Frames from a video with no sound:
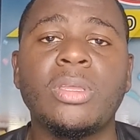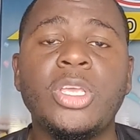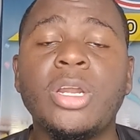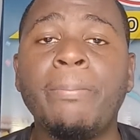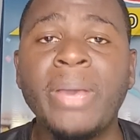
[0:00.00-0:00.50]

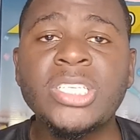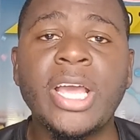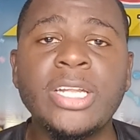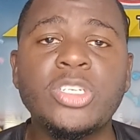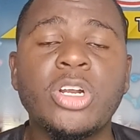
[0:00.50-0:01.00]
You know,
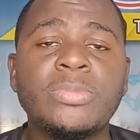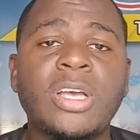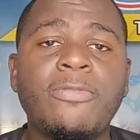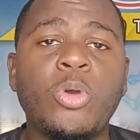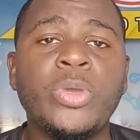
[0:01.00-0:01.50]
better in terms
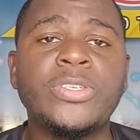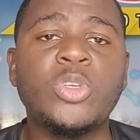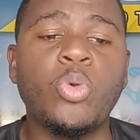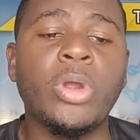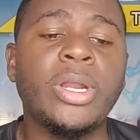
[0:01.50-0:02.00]
of how he
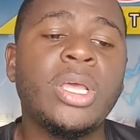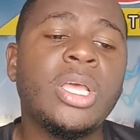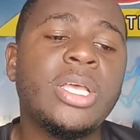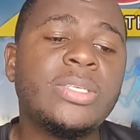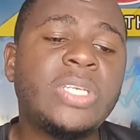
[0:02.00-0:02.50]
scored.
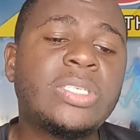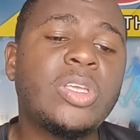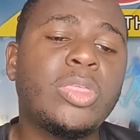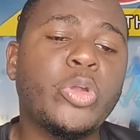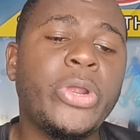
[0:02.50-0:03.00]

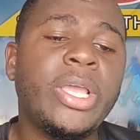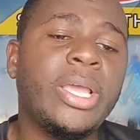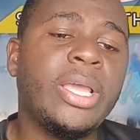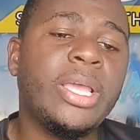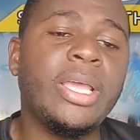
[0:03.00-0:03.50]

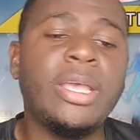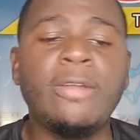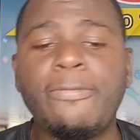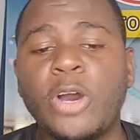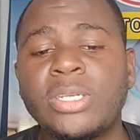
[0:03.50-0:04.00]
63
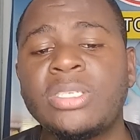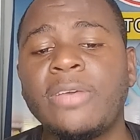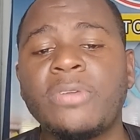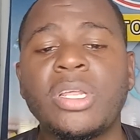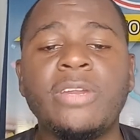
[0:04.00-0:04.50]
in
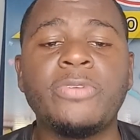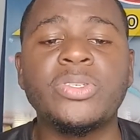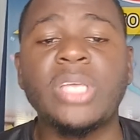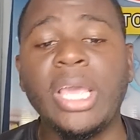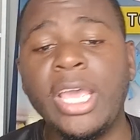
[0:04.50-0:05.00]
47
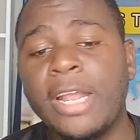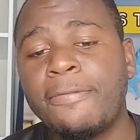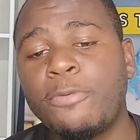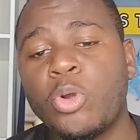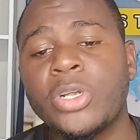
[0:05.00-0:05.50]
deliveries.
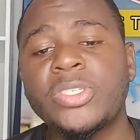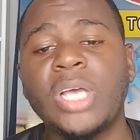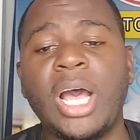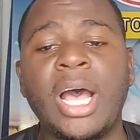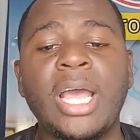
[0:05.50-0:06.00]
8 fours
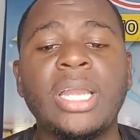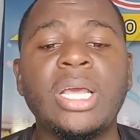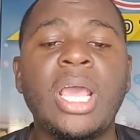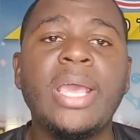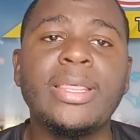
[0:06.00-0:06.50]

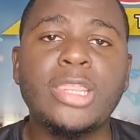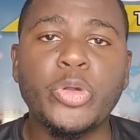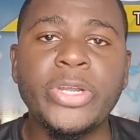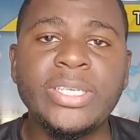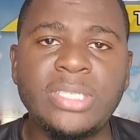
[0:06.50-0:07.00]
and
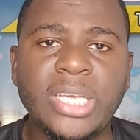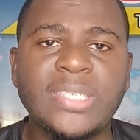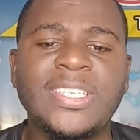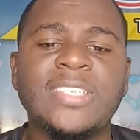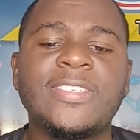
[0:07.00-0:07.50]
3
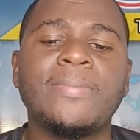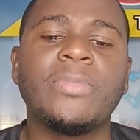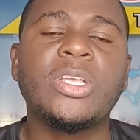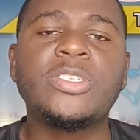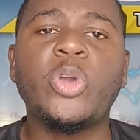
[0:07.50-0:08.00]
sixes.
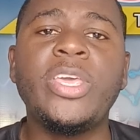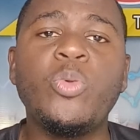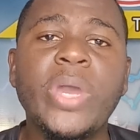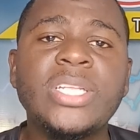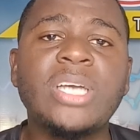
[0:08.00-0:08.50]
So he
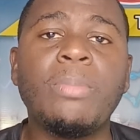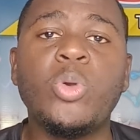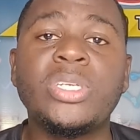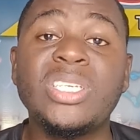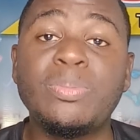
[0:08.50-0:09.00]
went
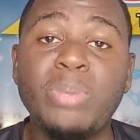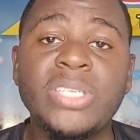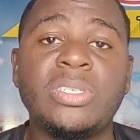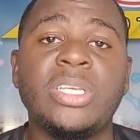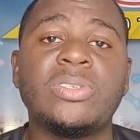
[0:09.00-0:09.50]
about his
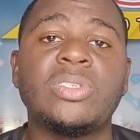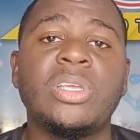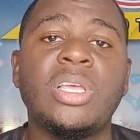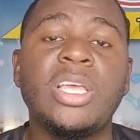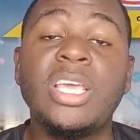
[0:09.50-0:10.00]

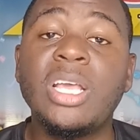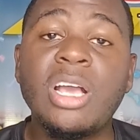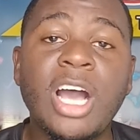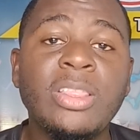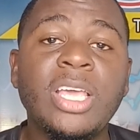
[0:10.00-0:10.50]
business. He
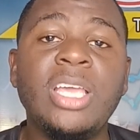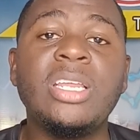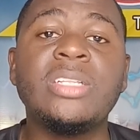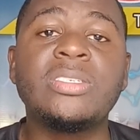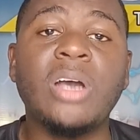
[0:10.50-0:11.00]
got the
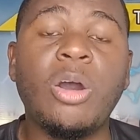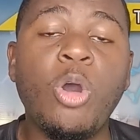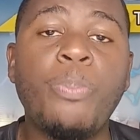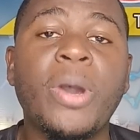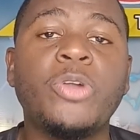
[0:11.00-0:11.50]
innings
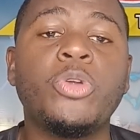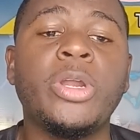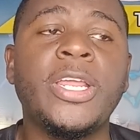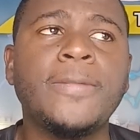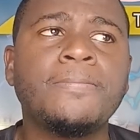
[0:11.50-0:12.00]
up and
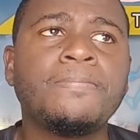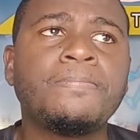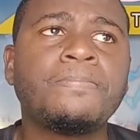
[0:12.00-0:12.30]
running.